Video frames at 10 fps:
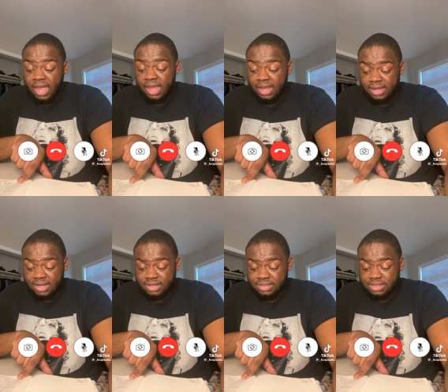
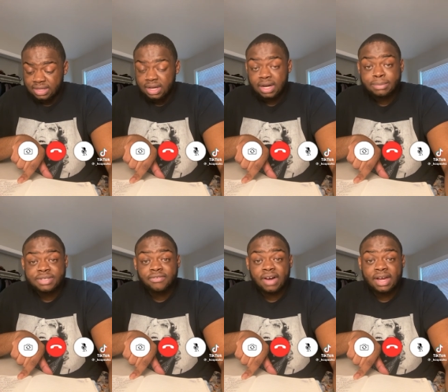And come to
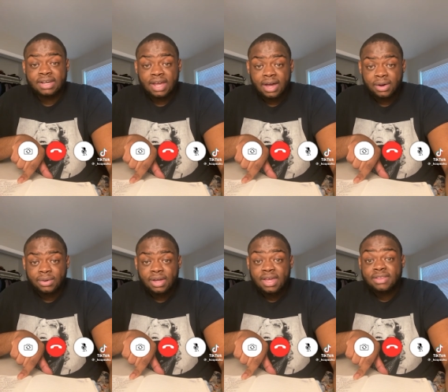find out
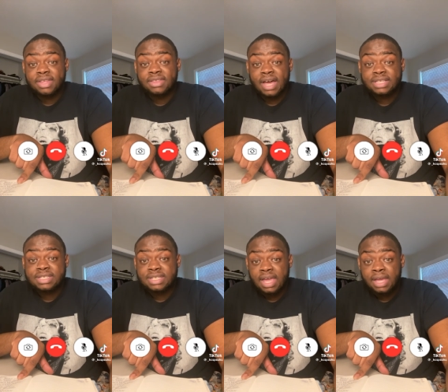that that
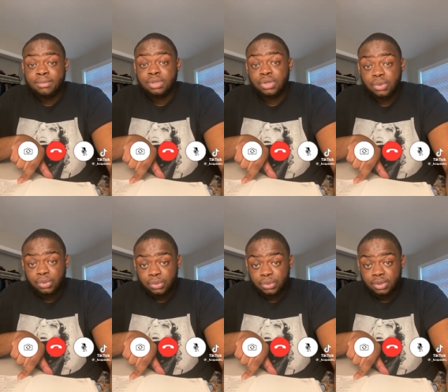same
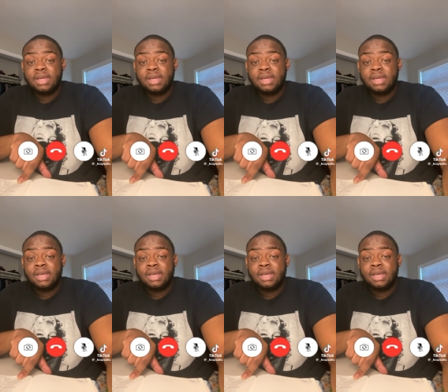dude